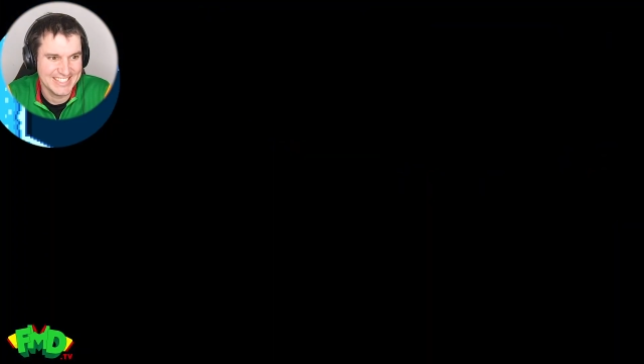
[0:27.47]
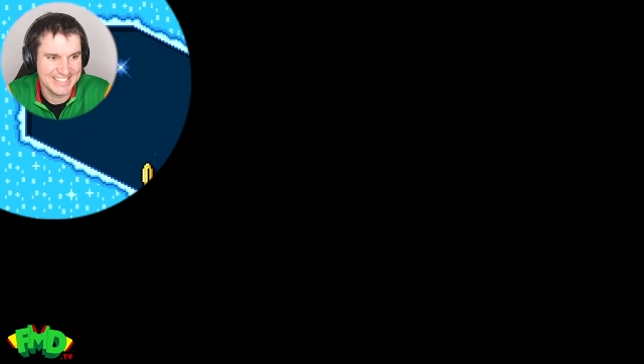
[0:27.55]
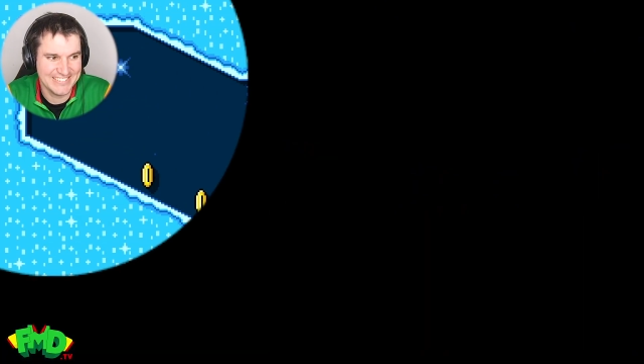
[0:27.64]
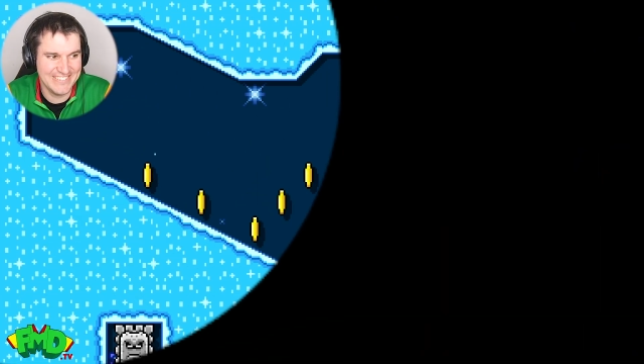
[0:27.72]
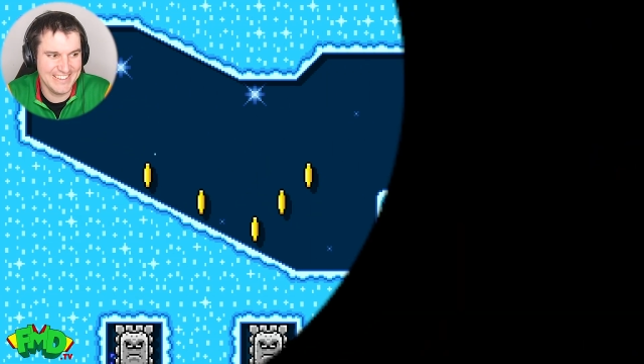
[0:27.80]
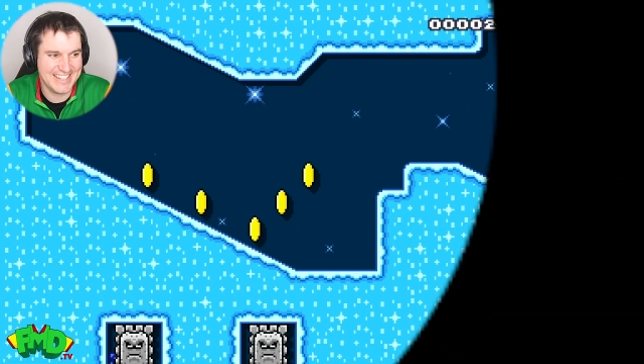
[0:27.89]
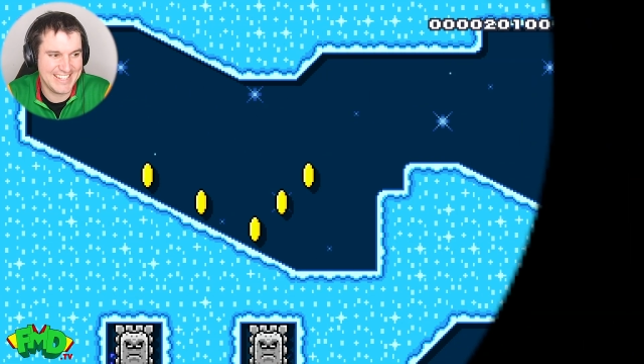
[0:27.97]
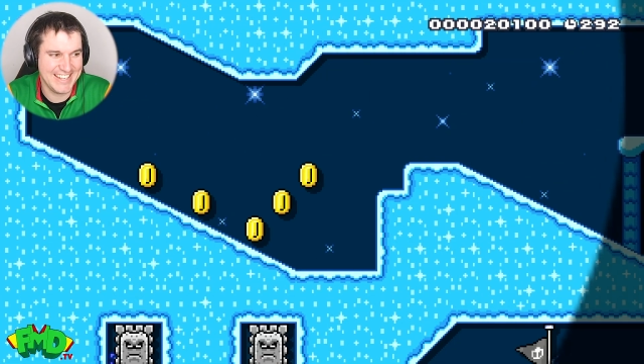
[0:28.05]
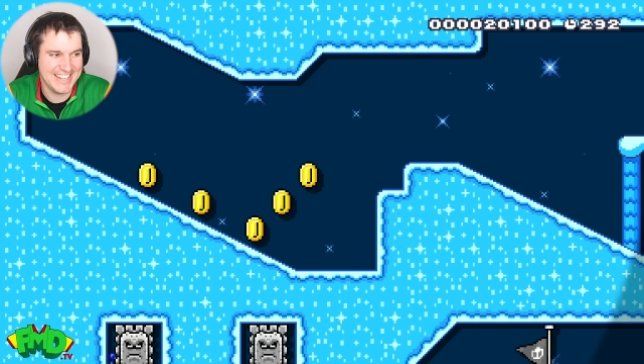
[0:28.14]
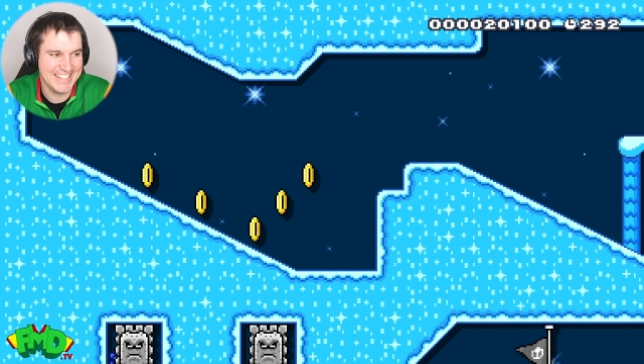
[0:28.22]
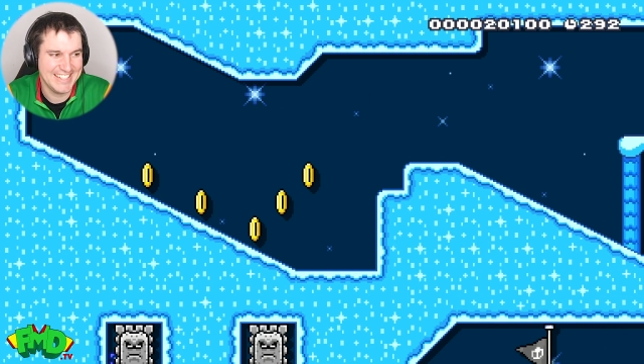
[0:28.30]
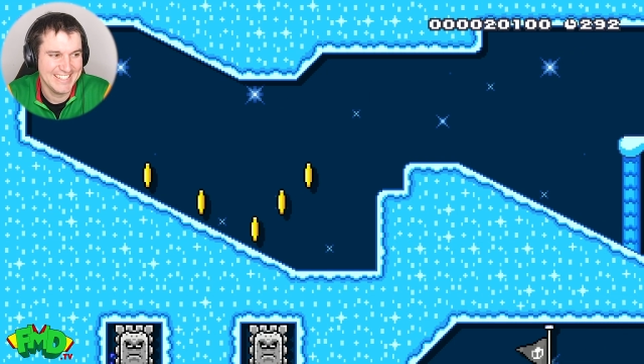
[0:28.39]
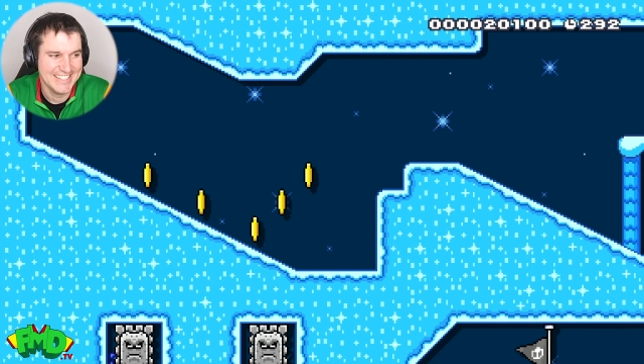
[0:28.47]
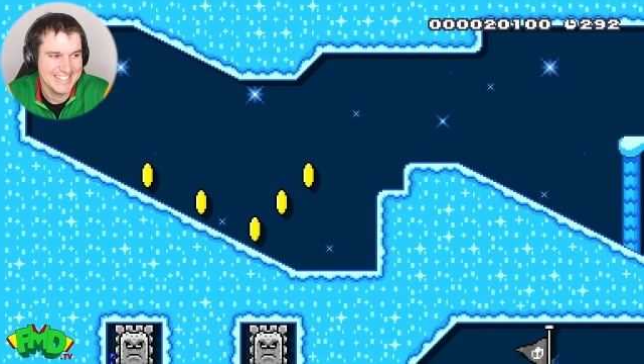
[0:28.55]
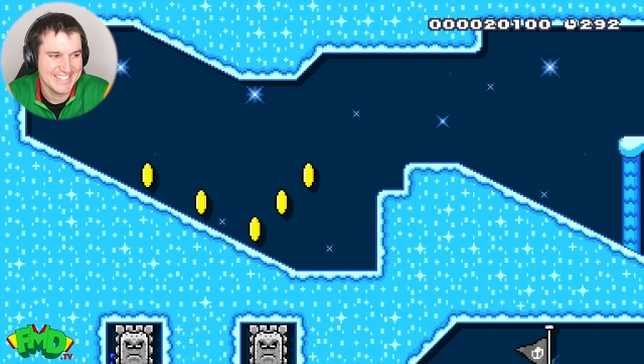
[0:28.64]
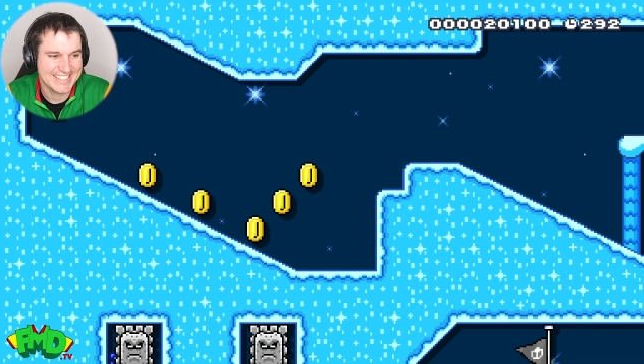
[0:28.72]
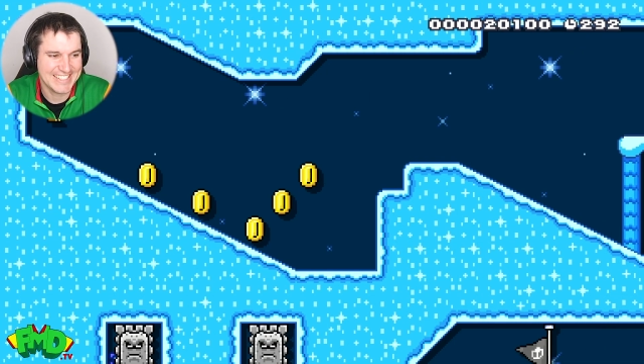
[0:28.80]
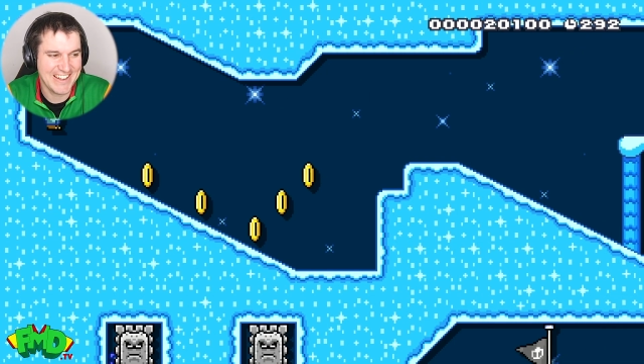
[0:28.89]
Here we go
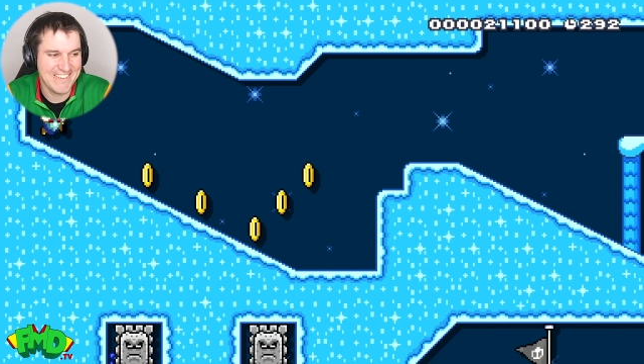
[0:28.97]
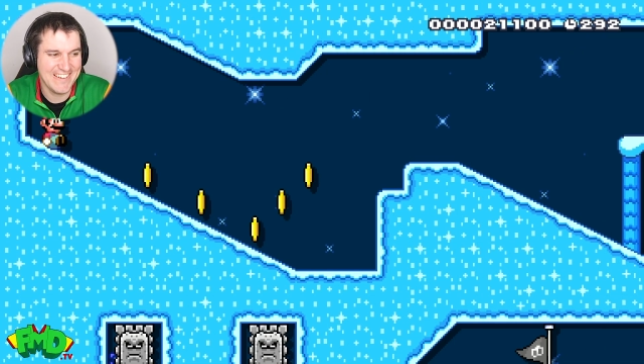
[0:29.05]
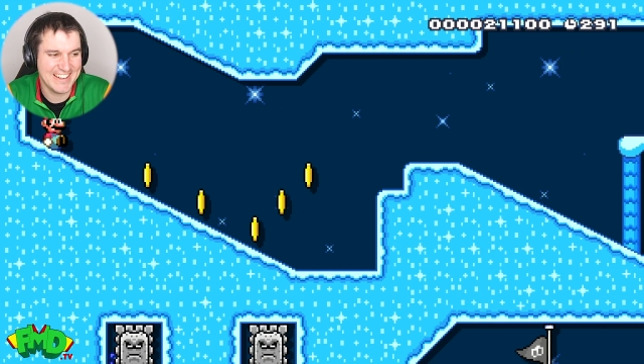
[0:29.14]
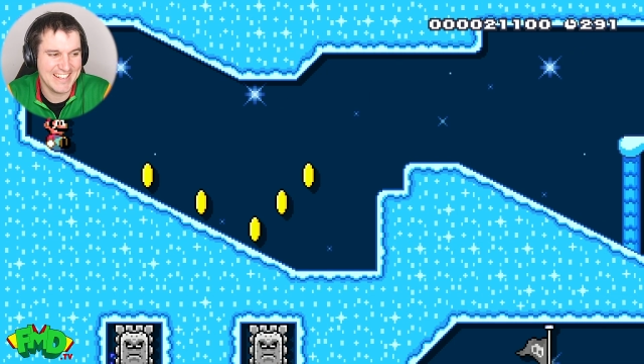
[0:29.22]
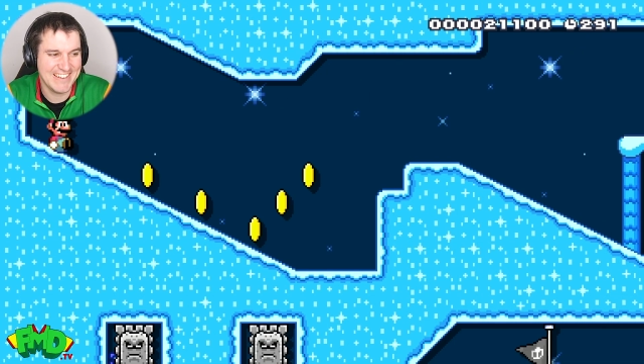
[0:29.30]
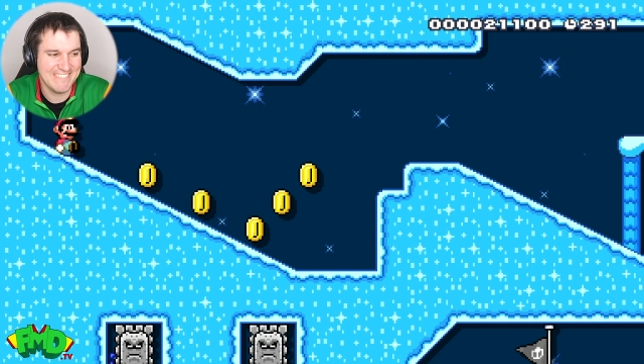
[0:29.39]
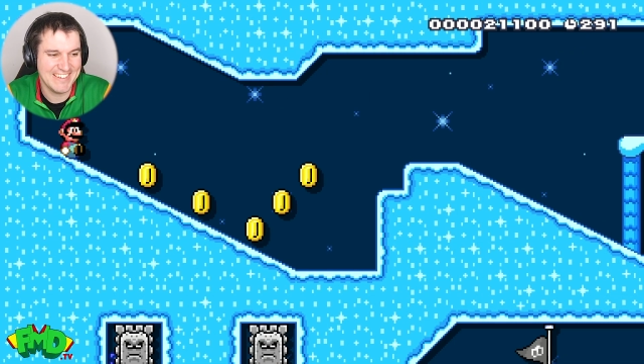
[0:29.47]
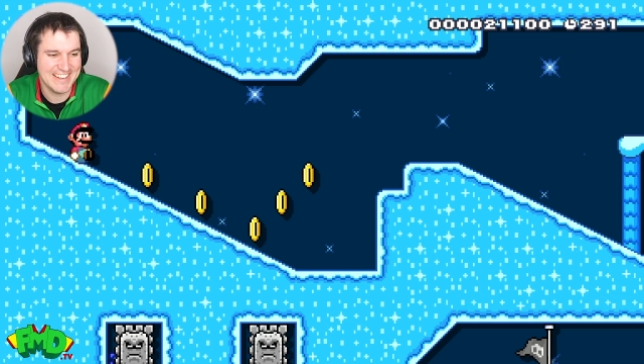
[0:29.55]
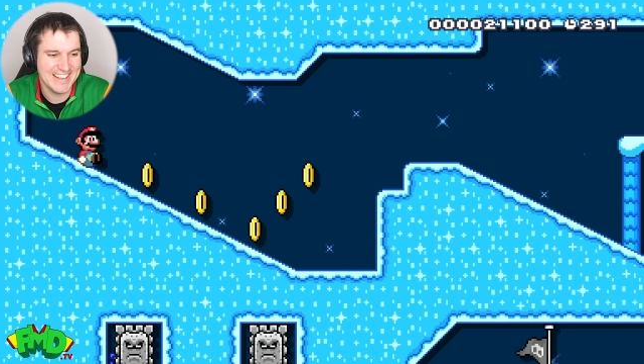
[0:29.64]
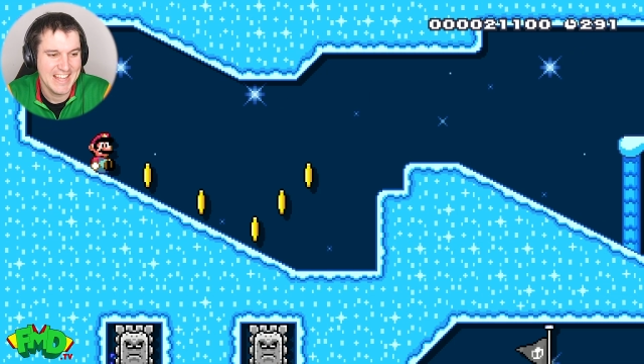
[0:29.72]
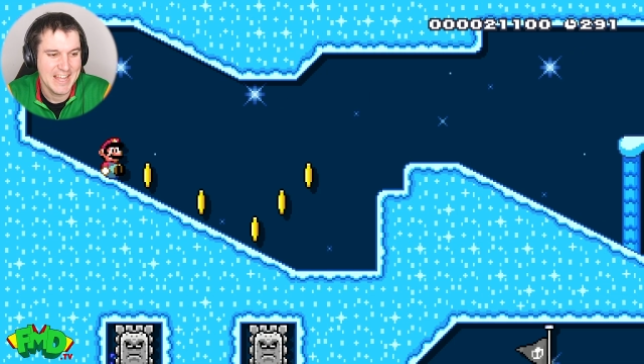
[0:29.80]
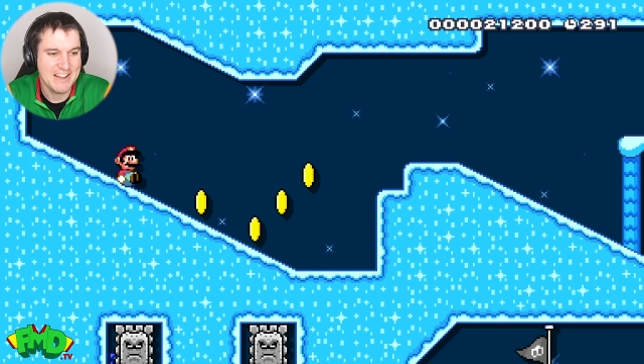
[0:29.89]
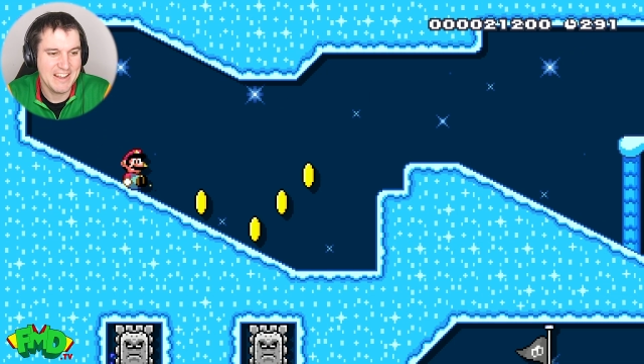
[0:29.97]
come on.